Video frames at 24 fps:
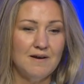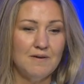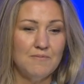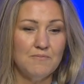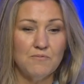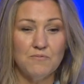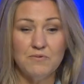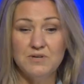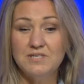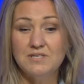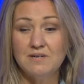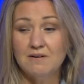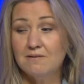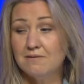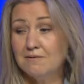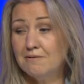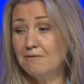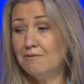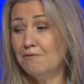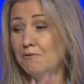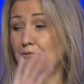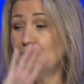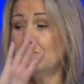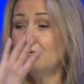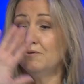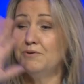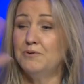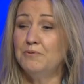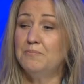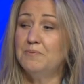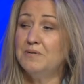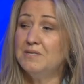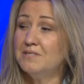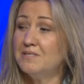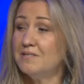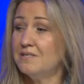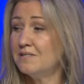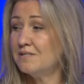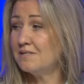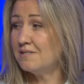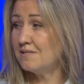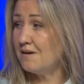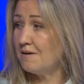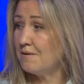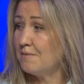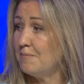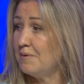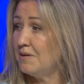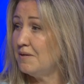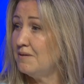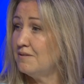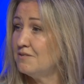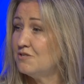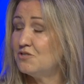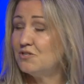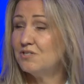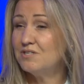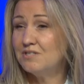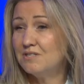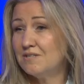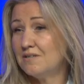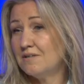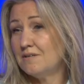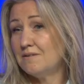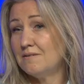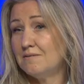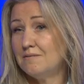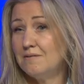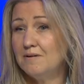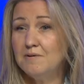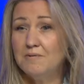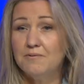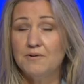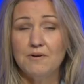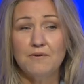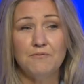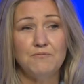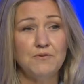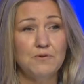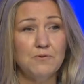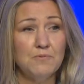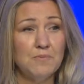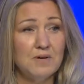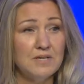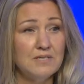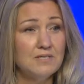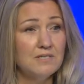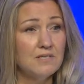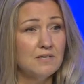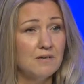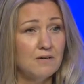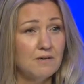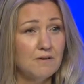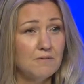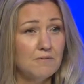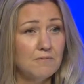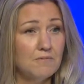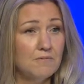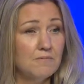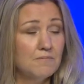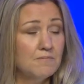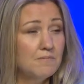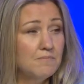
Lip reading: We started a whole new business segment just a few months ago